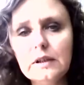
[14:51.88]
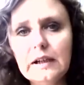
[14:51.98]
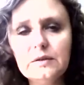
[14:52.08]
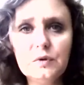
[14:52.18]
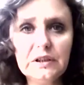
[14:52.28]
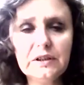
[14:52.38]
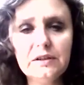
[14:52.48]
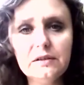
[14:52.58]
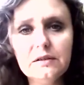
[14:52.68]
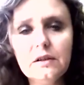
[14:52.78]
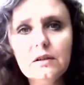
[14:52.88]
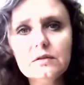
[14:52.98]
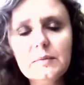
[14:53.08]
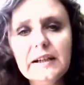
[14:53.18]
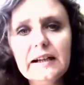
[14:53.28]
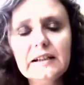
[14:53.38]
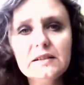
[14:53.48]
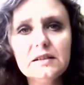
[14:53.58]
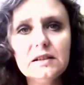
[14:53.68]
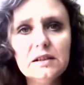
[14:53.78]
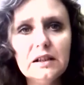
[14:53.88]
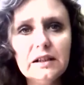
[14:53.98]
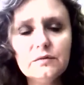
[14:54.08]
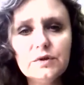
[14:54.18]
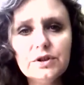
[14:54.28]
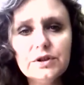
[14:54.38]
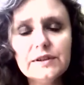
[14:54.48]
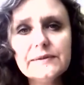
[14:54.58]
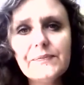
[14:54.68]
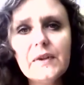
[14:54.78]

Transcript: and working on my other languages.